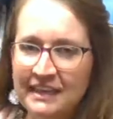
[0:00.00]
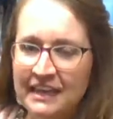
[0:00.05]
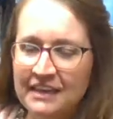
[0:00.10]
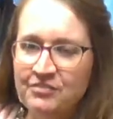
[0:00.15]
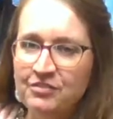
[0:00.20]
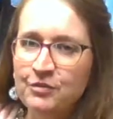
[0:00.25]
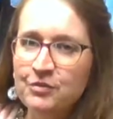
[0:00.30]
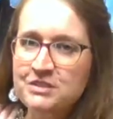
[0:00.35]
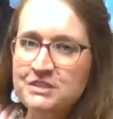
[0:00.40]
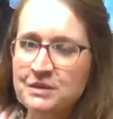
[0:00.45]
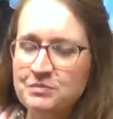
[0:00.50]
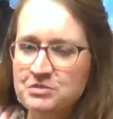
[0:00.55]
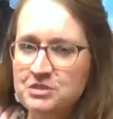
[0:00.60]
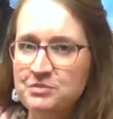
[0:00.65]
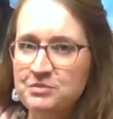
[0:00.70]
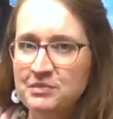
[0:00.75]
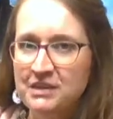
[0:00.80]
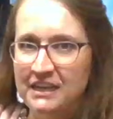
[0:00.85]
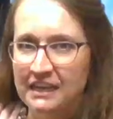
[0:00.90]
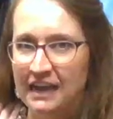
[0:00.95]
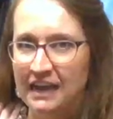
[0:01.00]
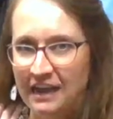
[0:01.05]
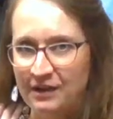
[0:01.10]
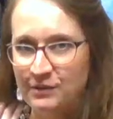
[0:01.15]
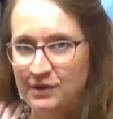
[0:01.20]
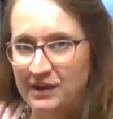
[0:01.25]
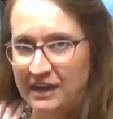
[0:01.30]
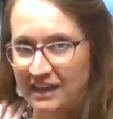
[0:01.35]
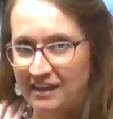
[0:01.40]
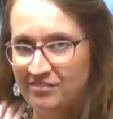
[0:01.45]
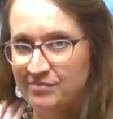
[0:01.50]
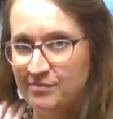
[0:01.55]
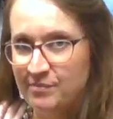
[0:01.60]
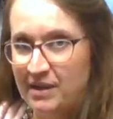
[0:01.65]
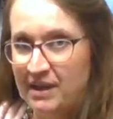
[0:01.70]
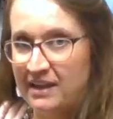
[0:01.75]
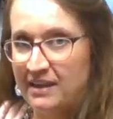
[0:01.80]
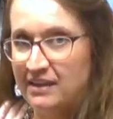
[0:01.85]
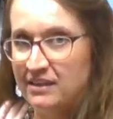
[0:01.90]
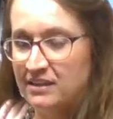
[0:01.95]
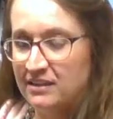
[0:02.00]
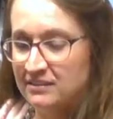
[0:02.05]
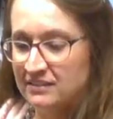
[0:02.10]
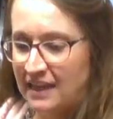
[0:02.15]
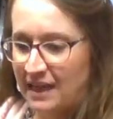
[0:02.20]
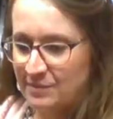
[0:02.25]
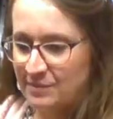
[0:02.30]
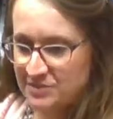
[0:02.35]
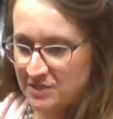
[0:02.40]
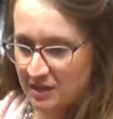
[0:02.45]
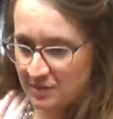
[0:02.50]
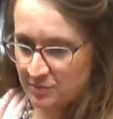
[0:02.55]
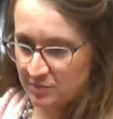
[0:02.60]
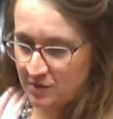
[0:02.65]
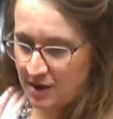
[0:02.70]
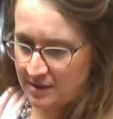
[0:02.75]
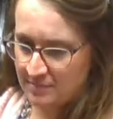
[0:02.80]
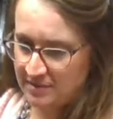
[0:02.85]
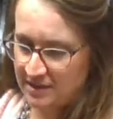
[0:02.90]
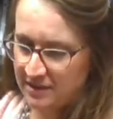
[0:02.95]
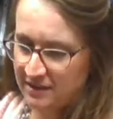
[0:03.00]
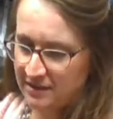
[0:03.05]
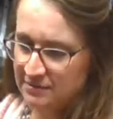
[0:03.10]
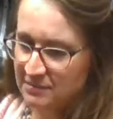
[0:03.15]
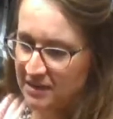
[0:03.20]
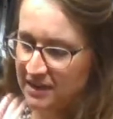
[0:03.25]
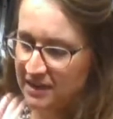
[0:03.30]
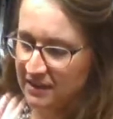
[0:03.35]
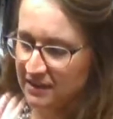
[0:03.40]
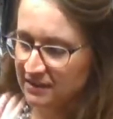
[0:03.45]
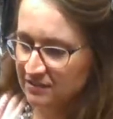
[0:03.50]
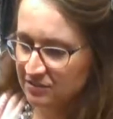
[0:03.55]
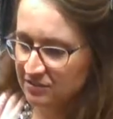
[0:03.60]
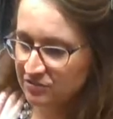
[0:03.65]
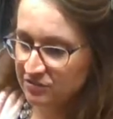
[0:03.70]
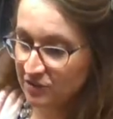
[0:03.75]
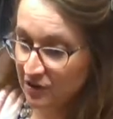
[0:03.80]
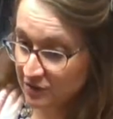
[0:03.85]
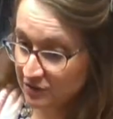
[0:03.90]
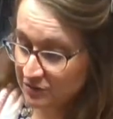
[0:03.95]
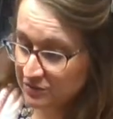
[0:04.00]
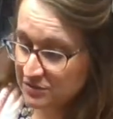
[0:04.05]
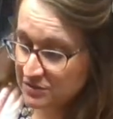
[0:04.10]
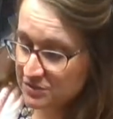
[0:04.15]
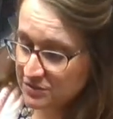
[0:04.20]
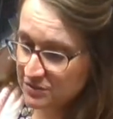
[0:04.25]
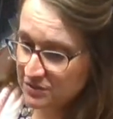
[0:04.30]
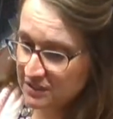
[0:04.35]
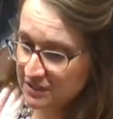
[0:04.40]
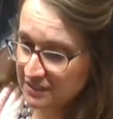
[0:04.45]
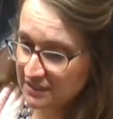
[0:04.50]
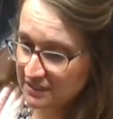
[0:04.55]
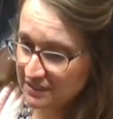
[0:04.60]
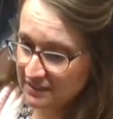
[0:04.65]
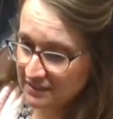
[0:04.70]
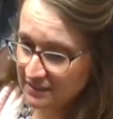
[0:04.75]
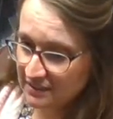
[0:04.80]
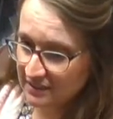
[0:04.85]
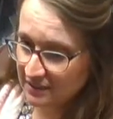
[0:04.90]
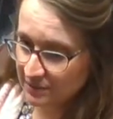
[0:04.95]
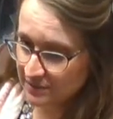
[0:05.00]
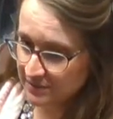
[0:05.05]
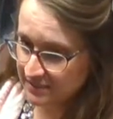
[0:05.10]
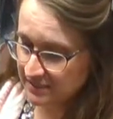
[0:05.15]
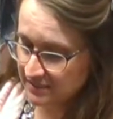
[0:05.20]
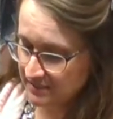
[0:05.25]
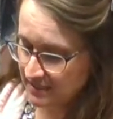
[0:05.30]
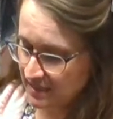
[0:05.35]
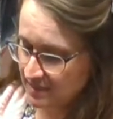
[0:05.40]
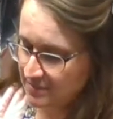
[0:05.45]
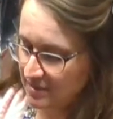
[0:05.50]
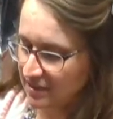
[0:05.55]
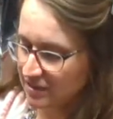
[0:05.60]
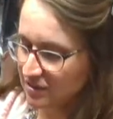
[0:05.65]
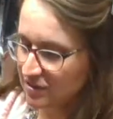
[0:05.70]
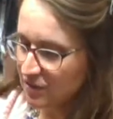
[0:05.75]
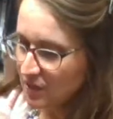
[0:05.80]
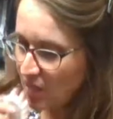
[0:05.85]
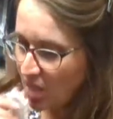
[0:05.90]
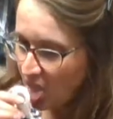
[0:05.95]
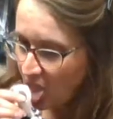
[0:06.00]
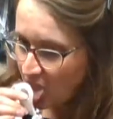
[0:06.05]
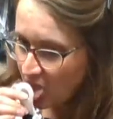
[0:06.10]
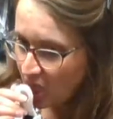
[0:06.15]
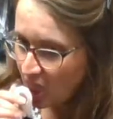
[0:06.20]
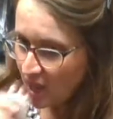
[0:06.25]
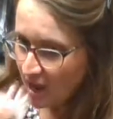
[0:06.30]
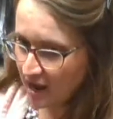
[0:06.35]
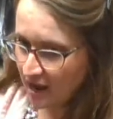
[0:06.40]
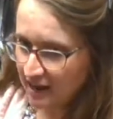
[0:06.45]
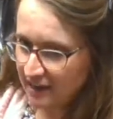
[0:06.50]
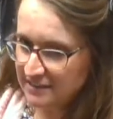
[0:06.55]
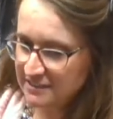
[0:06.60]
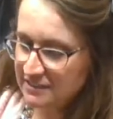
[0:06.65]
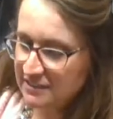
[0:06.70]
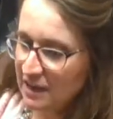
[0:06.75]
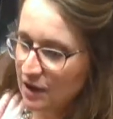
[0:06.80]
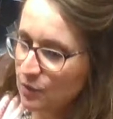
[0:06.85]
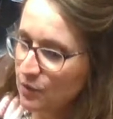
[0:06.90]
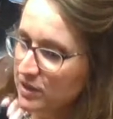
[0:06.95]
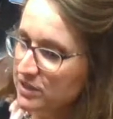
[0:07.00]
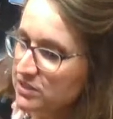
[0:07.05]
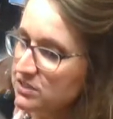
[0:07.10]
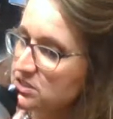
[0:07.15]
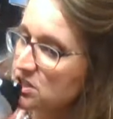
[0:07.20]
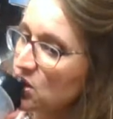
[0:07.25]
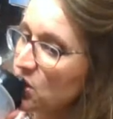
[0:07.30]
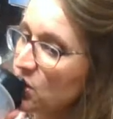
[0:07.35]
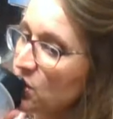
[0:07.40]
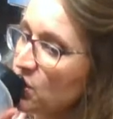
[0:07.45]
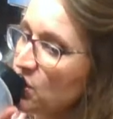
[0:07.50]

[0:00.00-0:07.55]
If it was up to me, I would have my laptop right behind my phone so that it was the same angle. And I did that once.